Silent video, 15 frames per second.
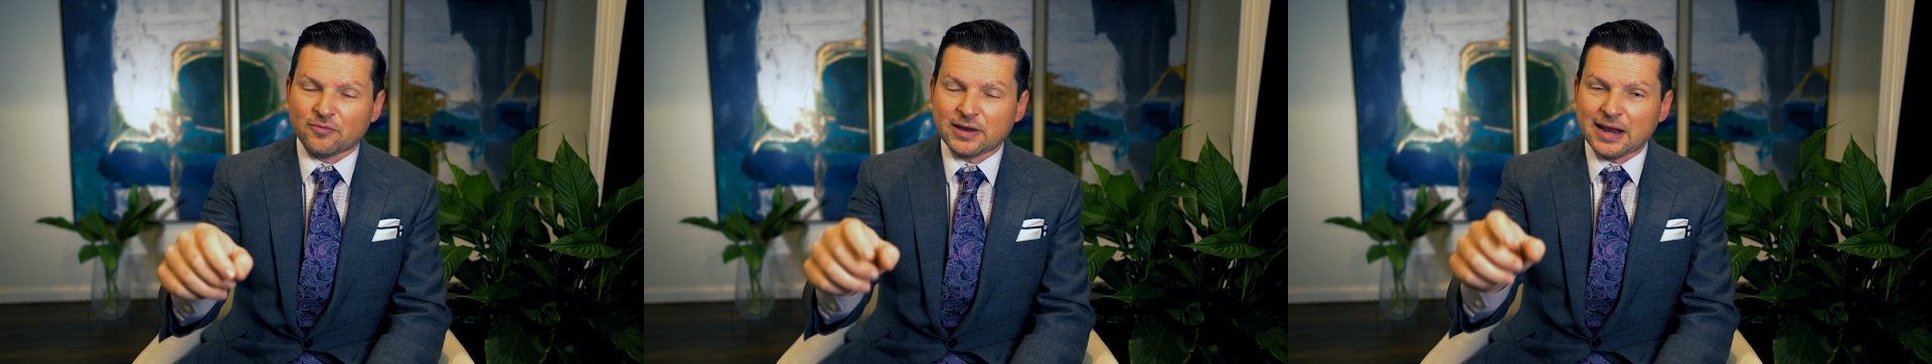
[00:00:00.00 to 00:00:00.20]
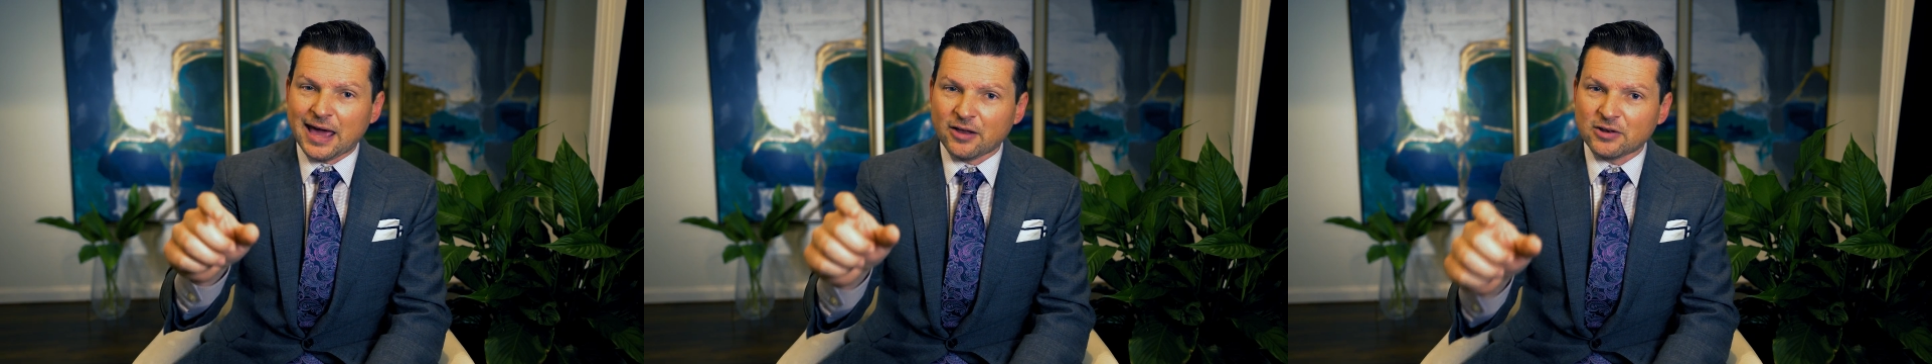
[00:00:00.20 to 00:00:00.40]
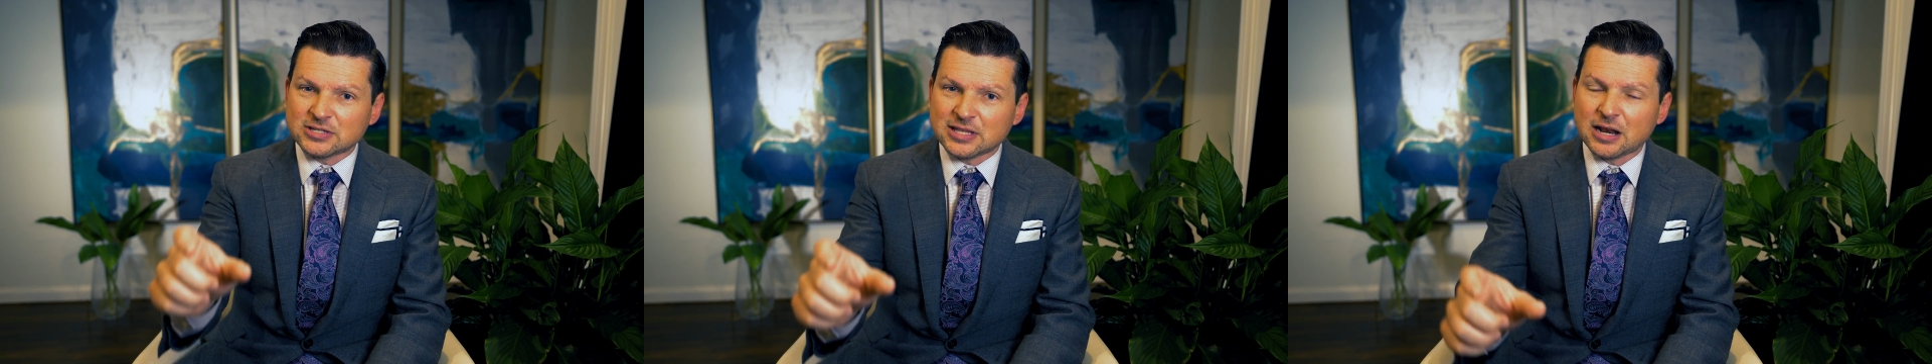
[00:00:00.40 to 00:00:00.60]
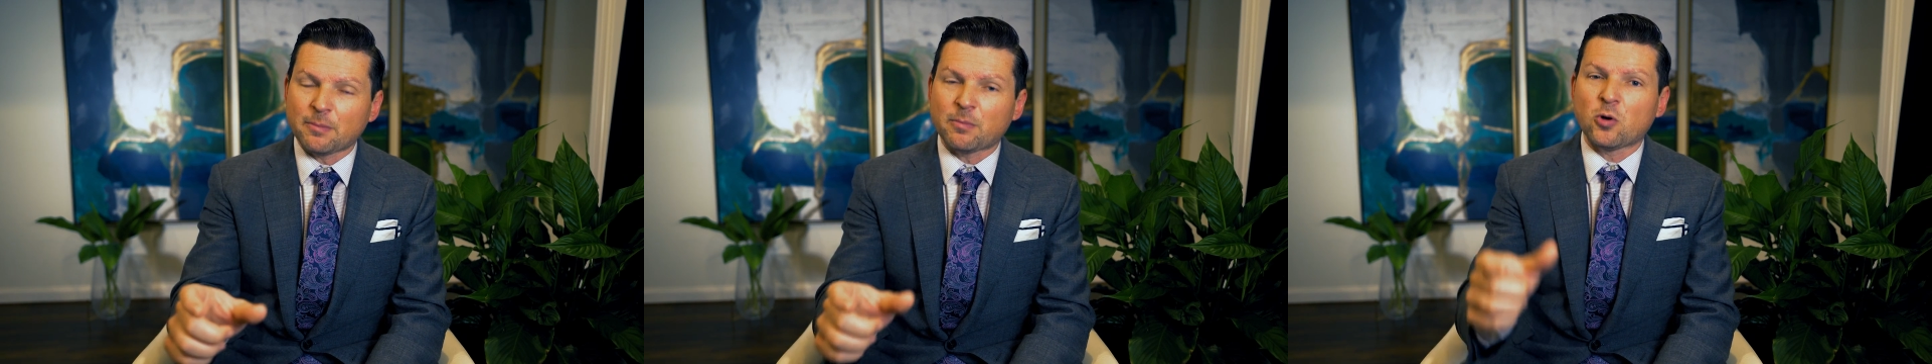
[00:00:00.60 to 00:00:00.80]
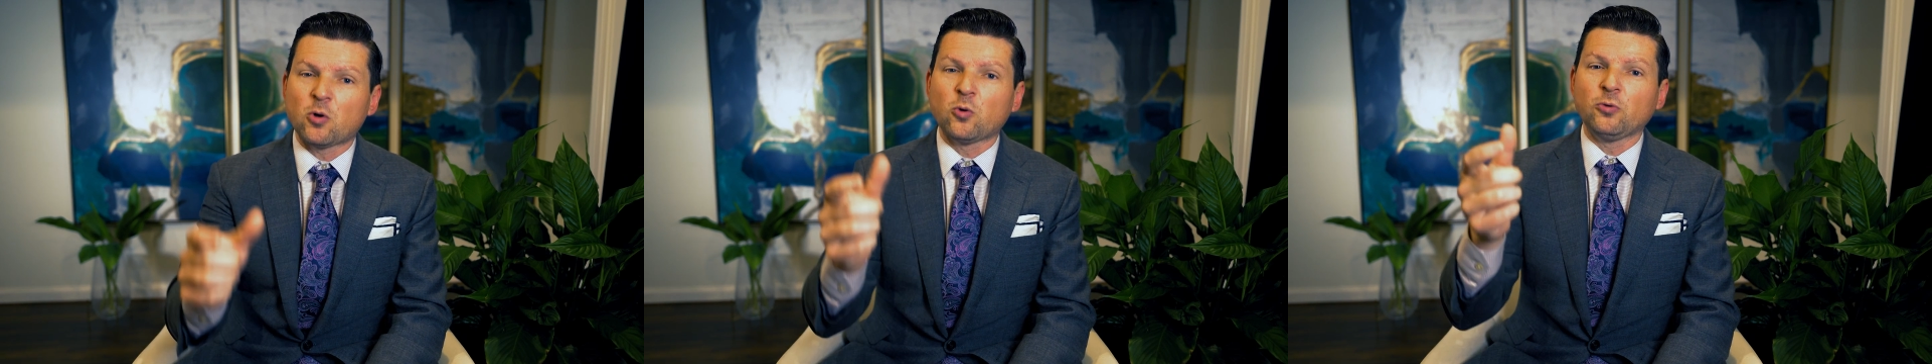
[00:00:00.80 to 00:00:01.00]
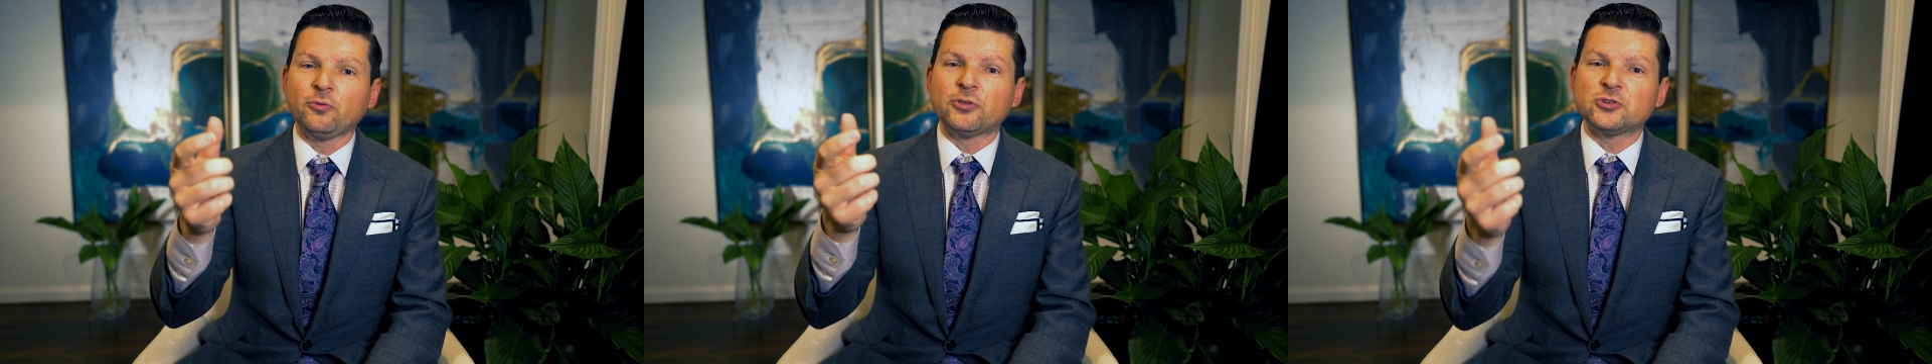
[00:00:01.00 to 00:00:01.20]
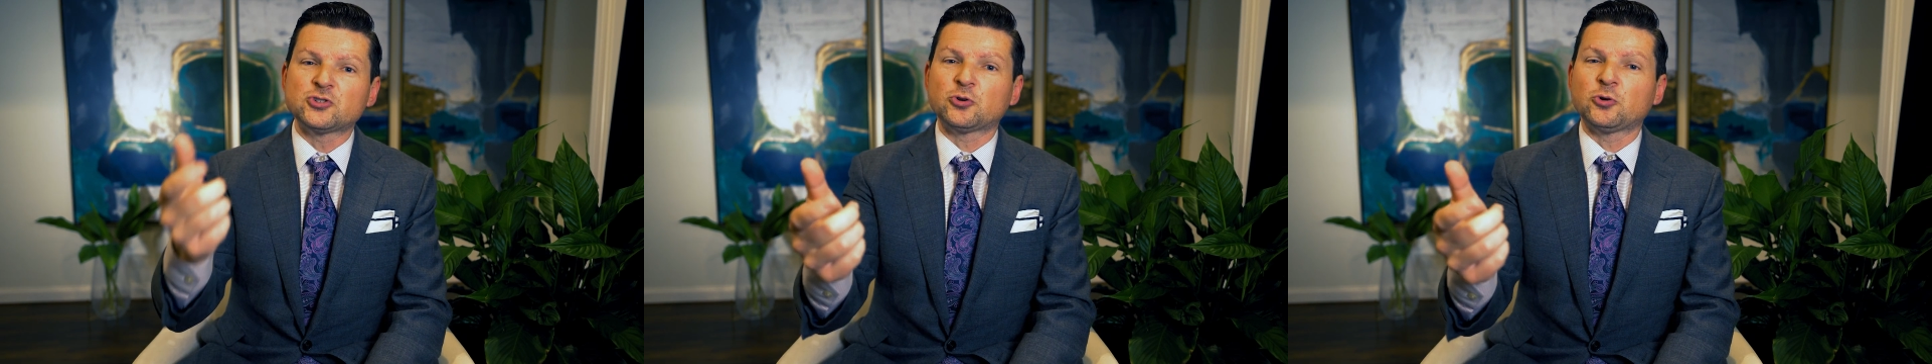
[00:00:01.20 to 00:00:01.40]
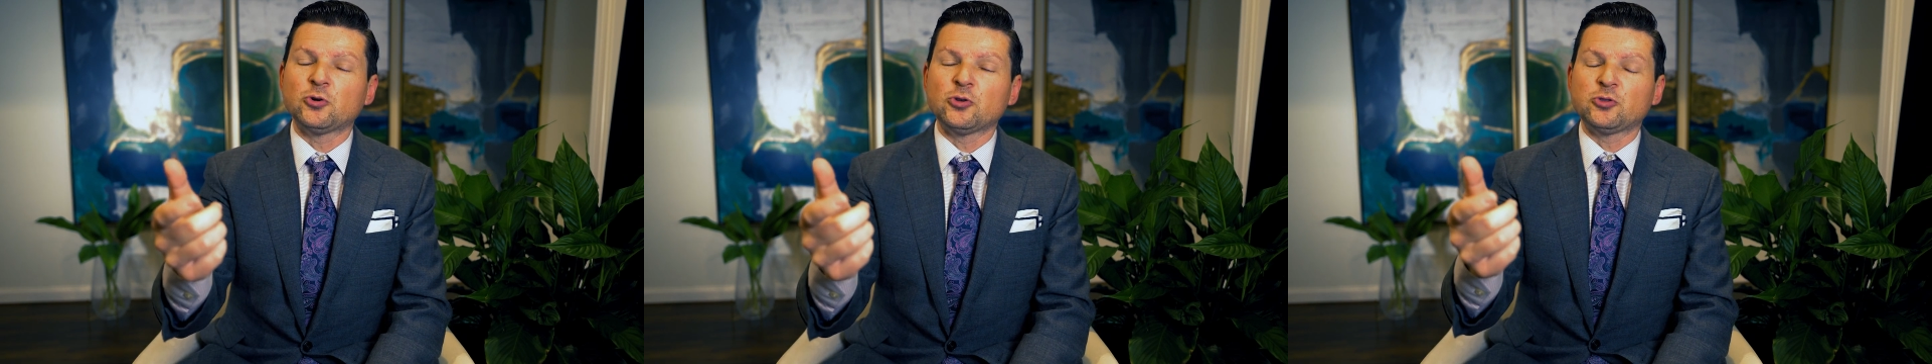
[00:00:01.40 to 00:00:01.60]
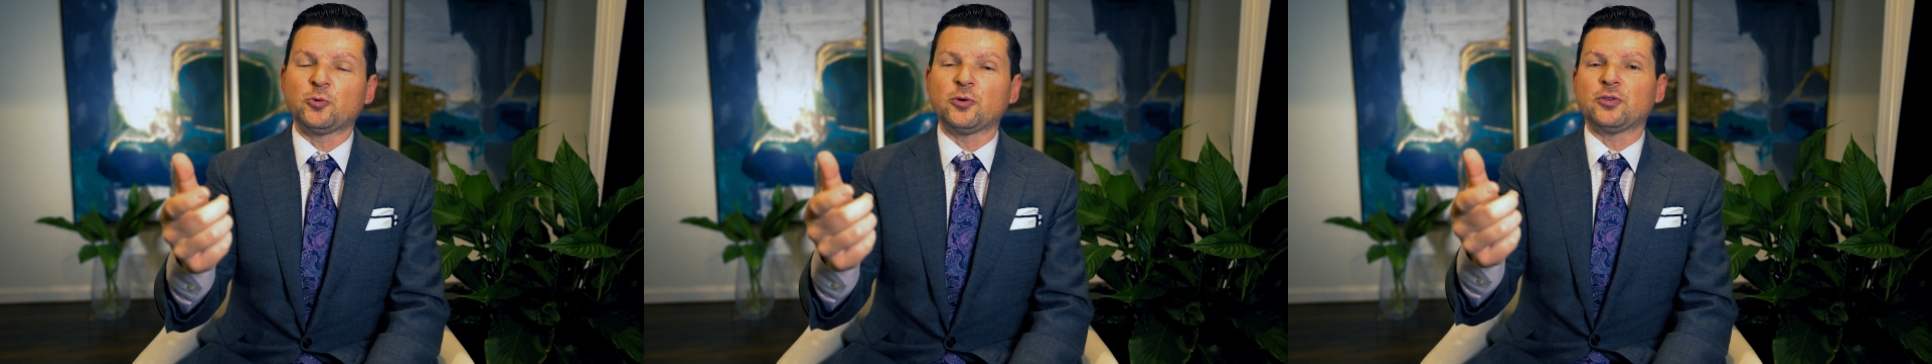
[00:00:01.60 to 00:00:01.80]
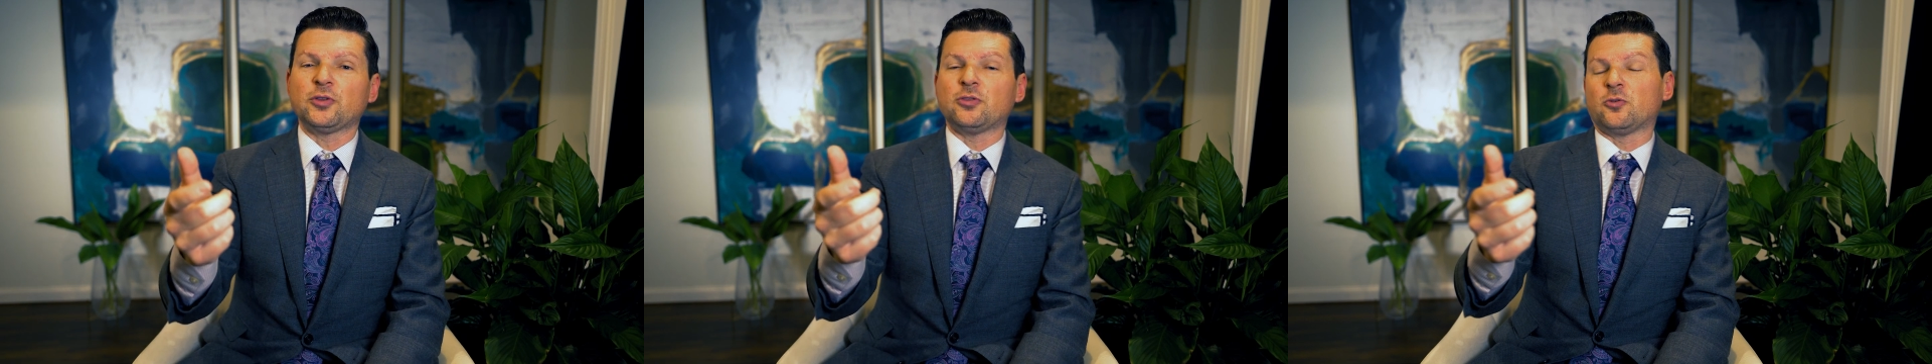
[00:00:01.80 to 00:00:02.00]
And how does that uphold the truth
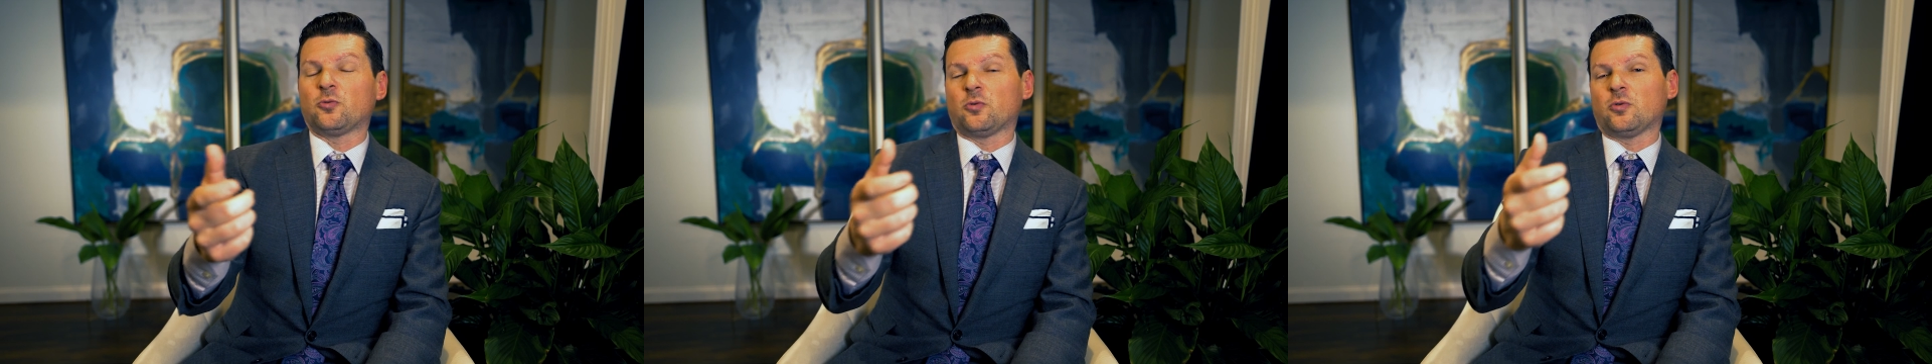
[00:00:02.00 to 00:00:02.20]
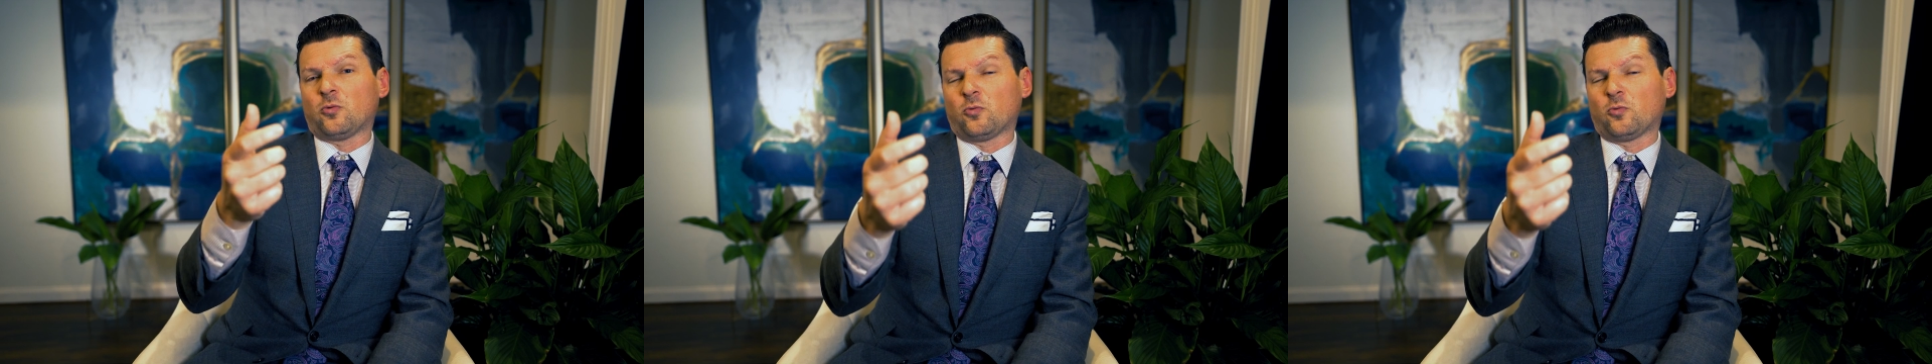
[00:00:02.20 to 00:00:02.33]
within the